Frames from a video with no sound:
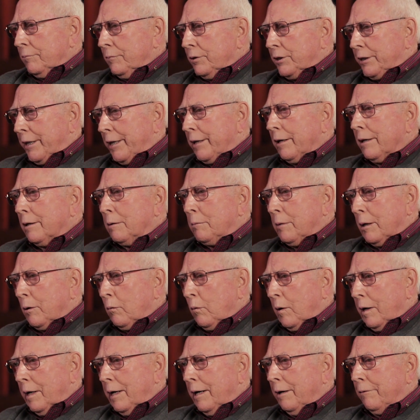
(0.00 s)
Sharon, my
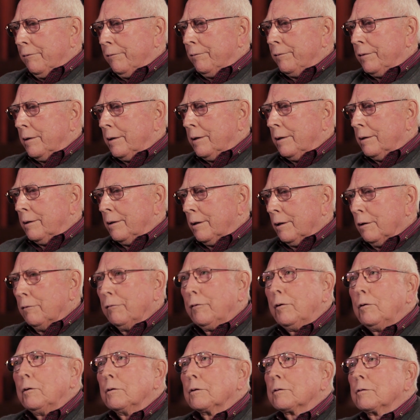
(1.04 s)
wife, her
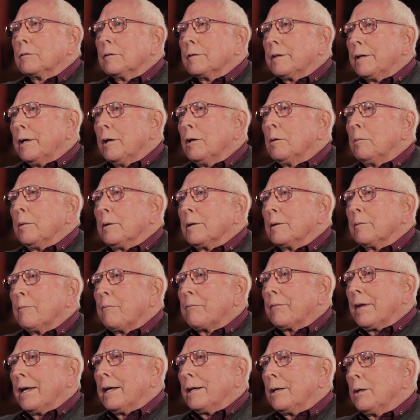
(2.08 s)
folks was Elmer
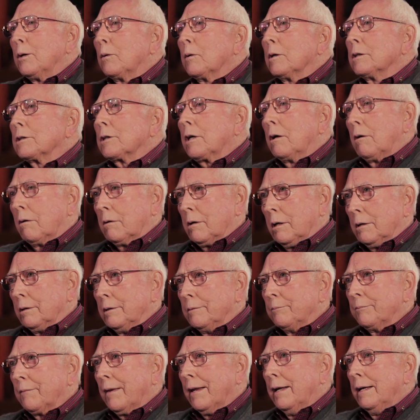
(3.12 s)
and Doris
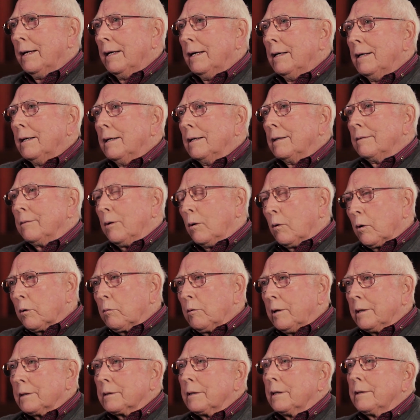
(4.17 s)
Carter,
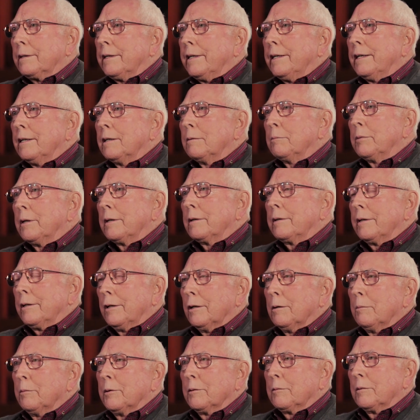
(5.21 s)
northwest of town. But
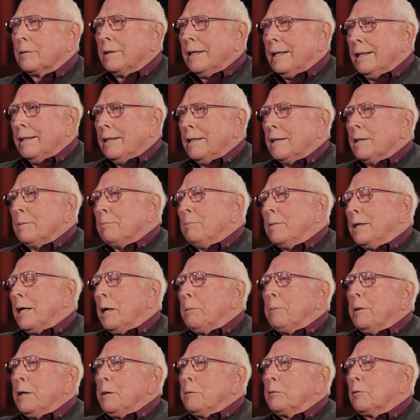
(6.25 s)
Elbert,
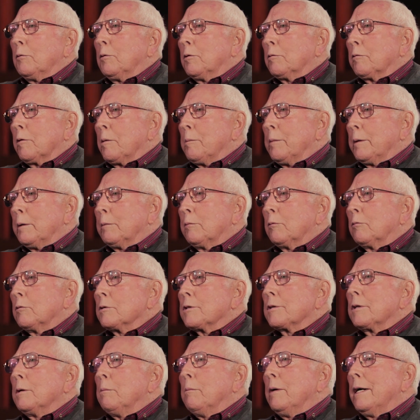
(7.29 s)
many people will remember,
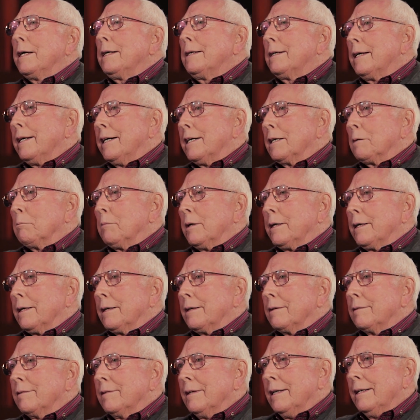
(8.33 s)
was the Maytag
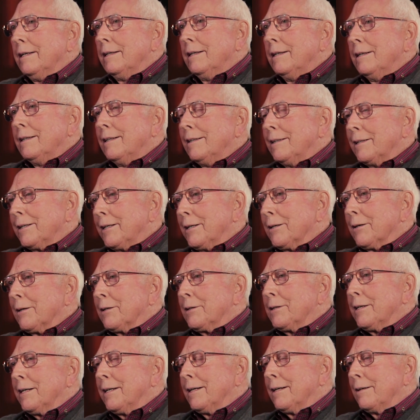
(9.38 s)
man here
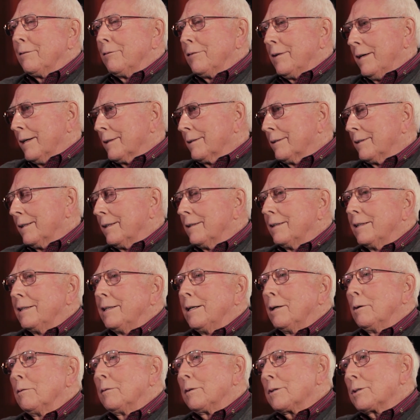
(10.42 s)
in town. In fact,
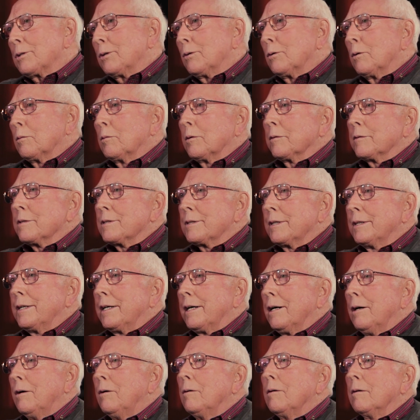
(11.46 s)
he owned the store where the
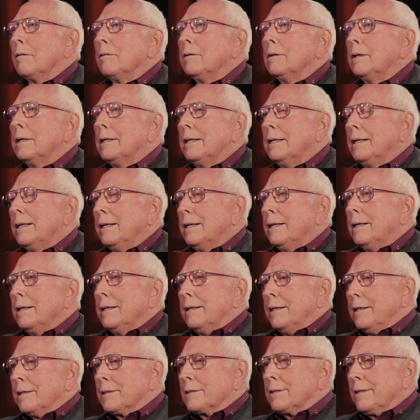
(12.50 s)
city hall
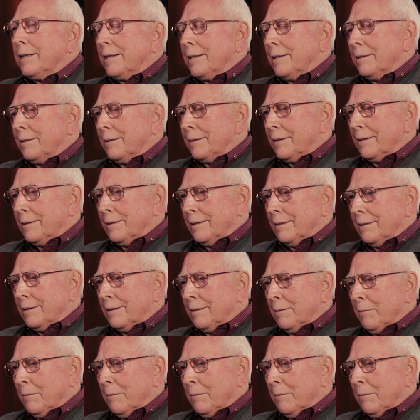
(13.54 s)
is now, and